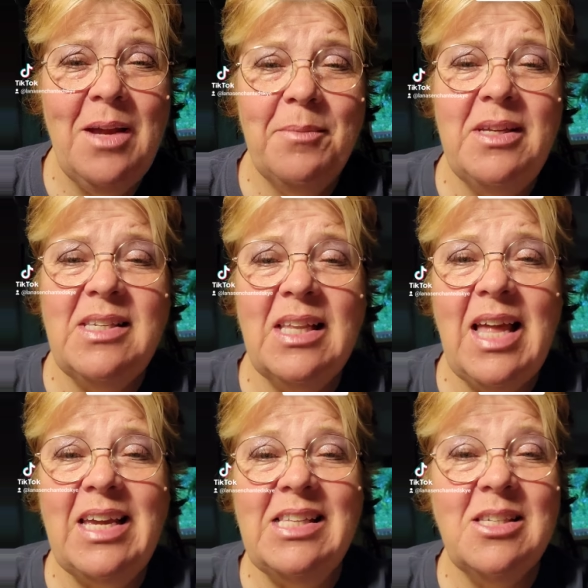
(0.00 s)
Please hit
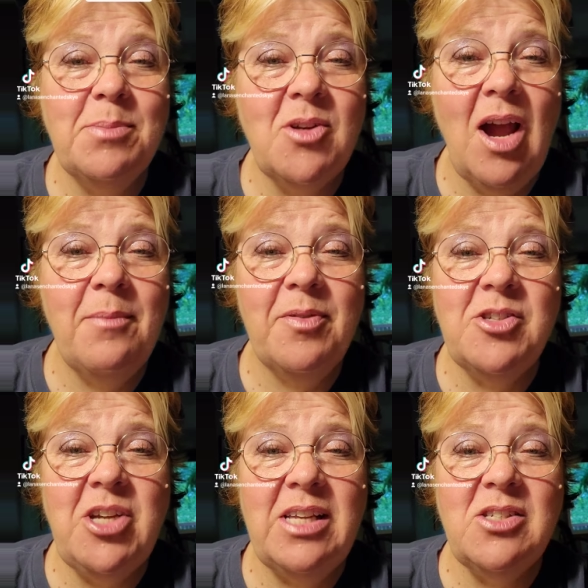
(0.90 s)
like and subscribe for a
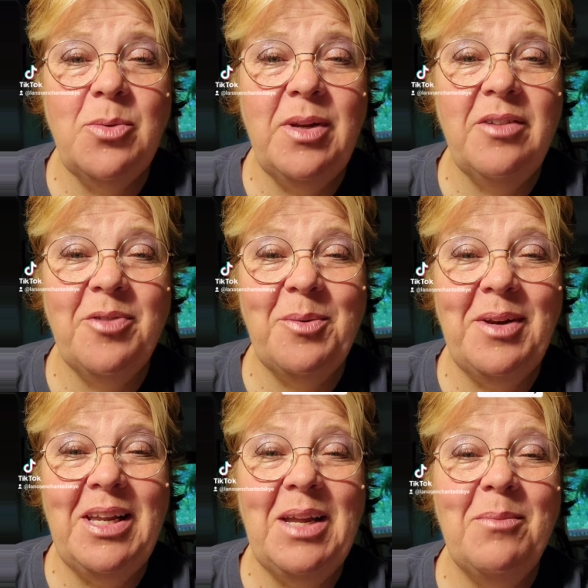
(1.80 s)
chance to win a free
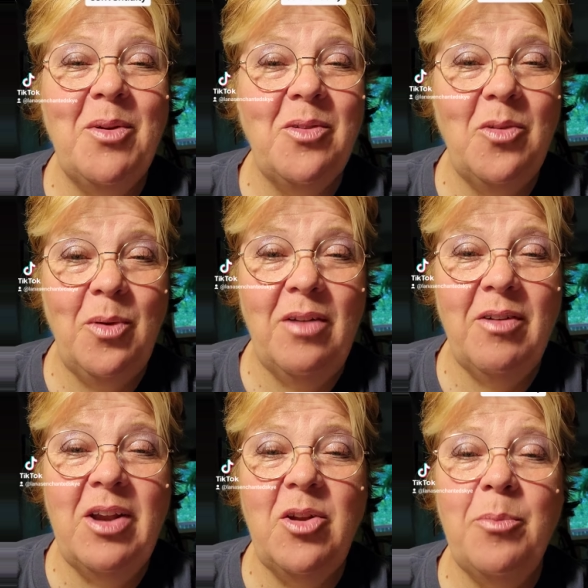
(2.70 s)
reading, hypnosis, whatever
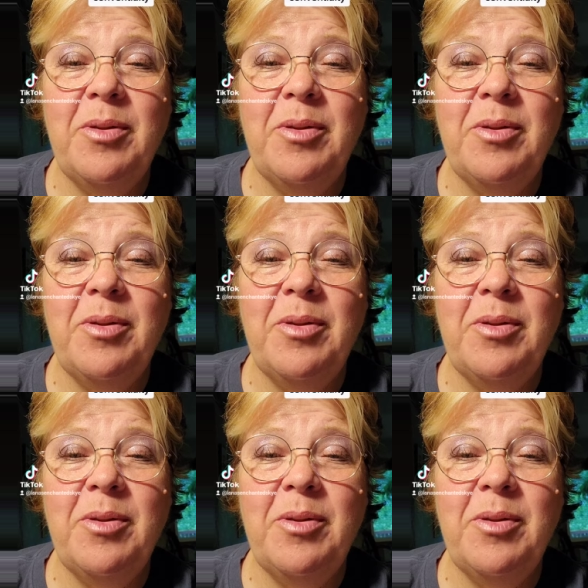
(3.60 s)
I do.